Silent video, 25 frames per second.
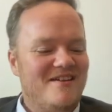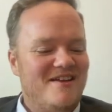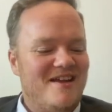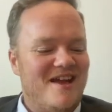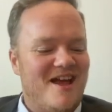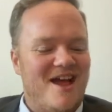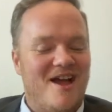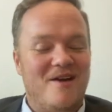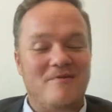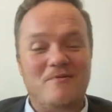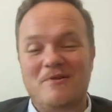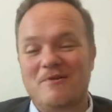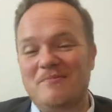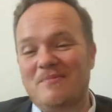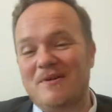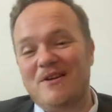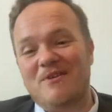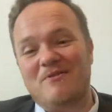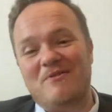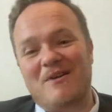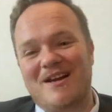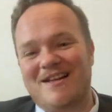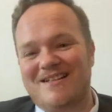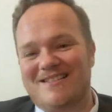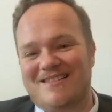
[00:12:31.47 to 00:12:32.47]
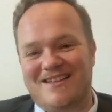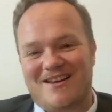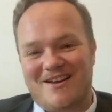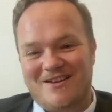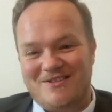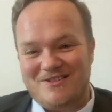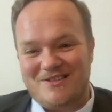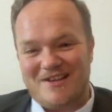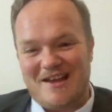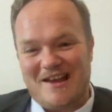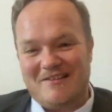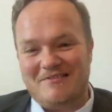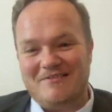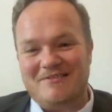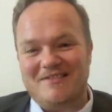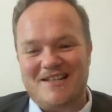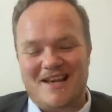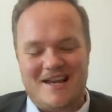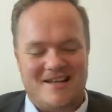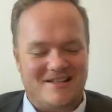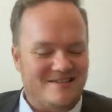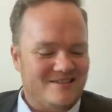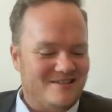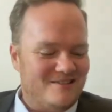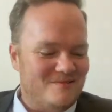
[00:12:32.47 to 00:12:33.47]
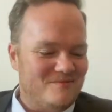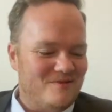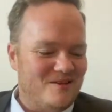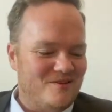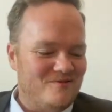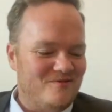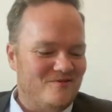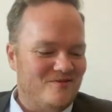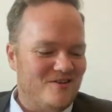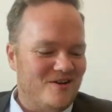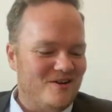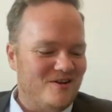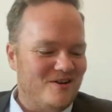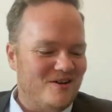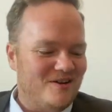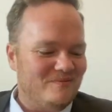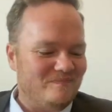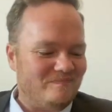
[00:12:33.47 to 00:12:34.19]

It would have been great to go and chat to some of them folk.